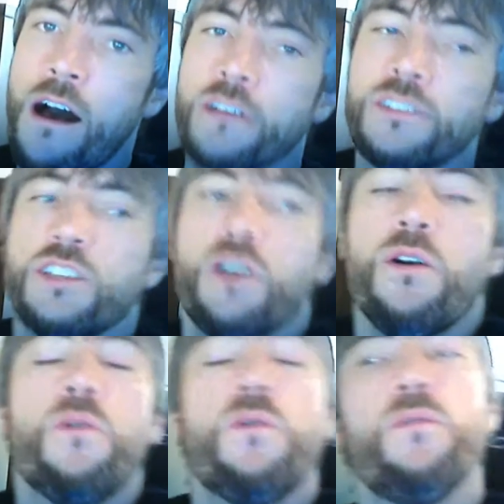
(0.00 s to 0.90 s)

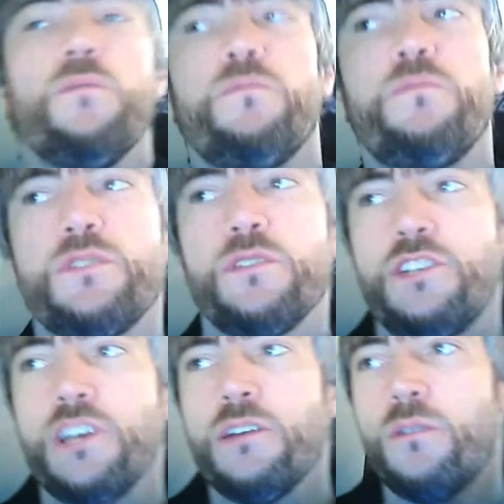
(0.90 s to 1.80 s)
So the
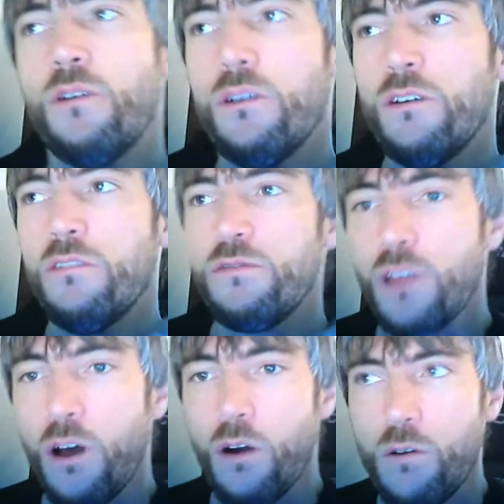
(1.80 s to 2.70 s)
general
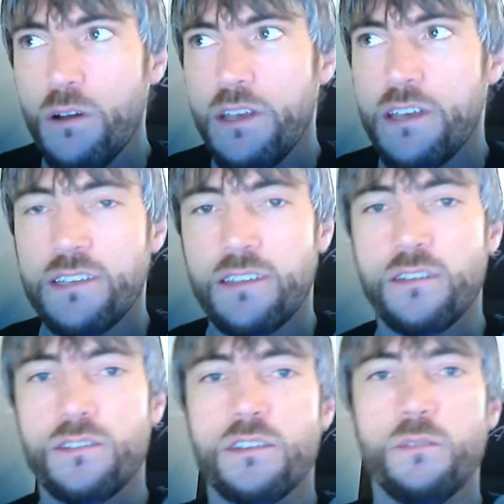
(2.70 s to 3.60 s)
flow is
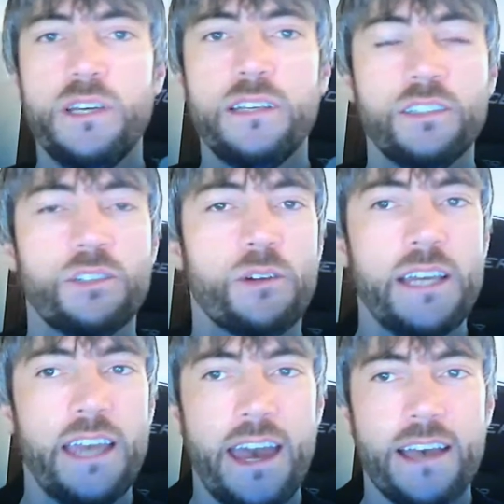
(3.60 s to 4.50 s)
there's the weekly
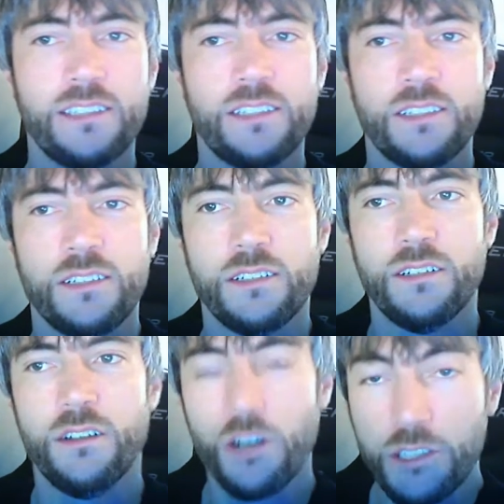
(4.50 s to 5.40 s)
screencast
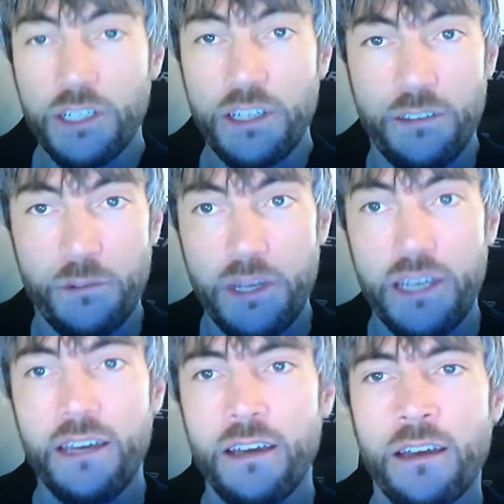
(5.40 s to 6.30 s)
early in the
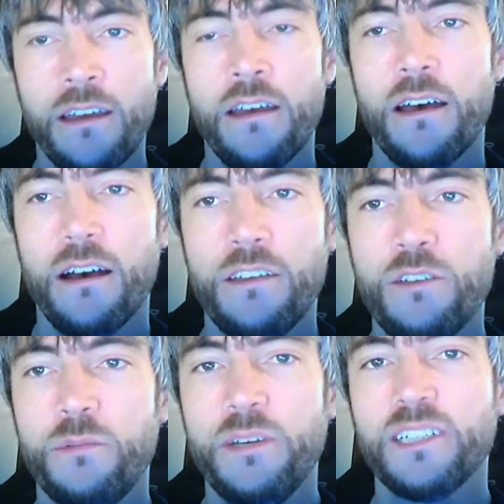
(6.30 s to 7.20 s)
week.
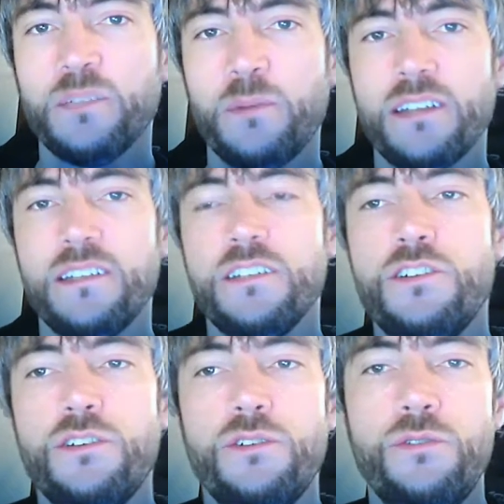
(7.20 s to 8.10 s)
You'll be expected
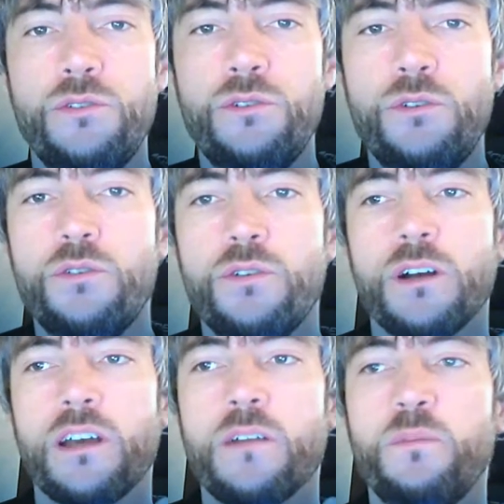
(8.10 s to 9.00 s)
to
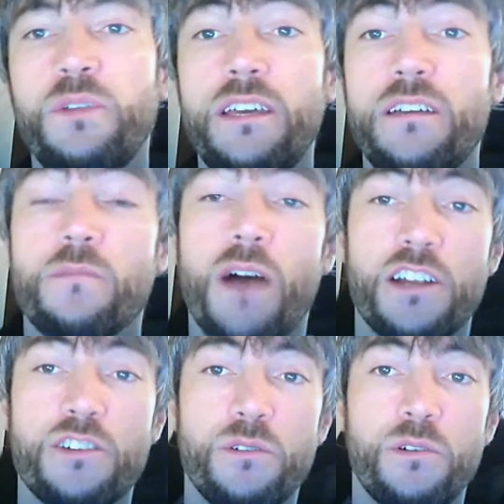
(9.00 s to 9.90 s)
complete your
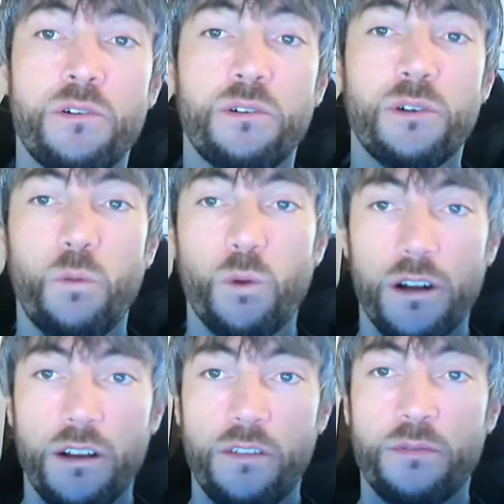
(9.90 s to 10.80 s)
module
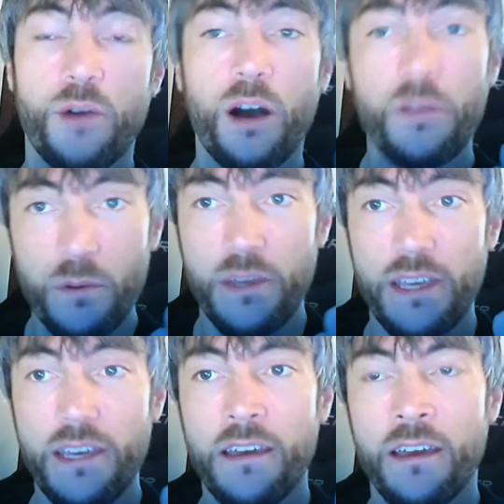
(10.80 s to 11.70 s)
work throughout the
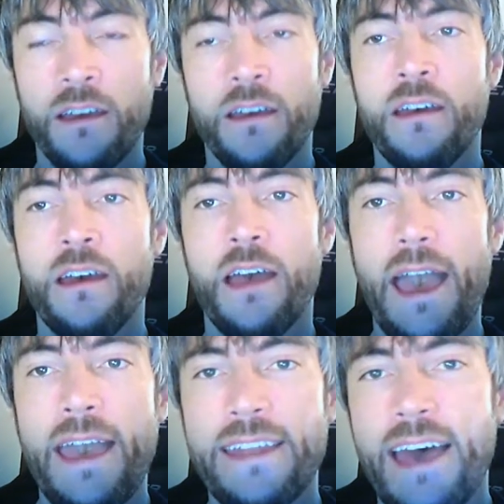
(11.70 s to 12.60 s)
week
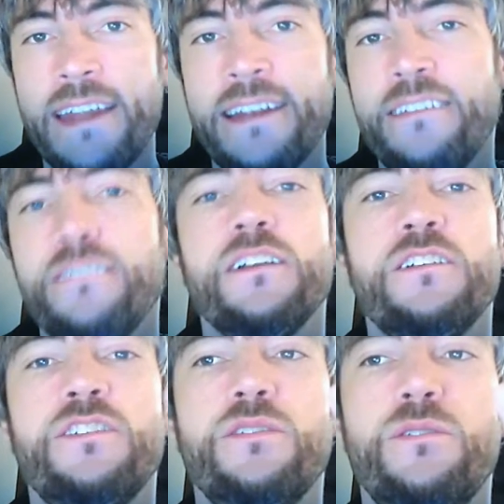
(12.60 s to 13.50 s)
and add anything
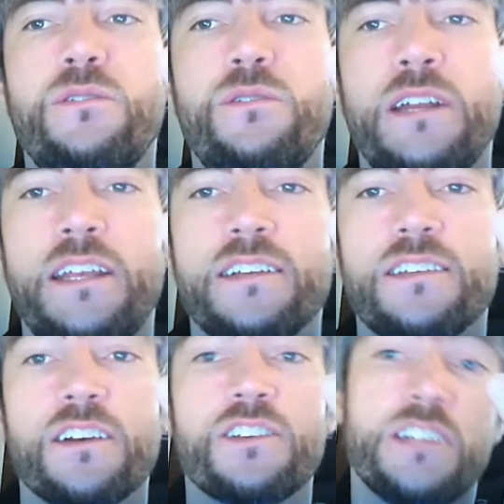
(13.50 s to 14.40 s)
to any
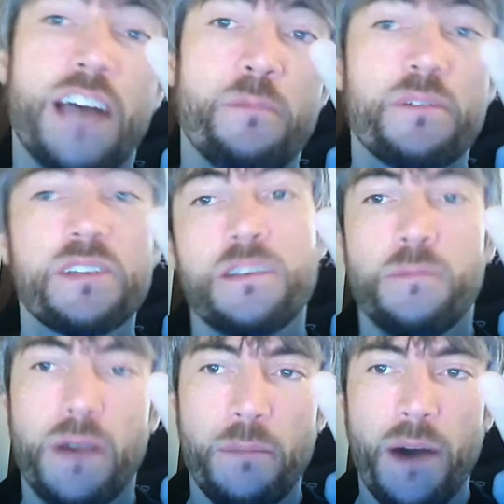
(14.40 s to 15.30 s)
discussion topics that
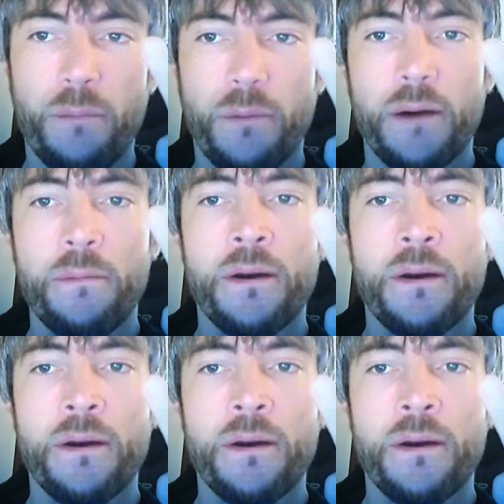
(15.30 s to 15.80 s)
might pop up.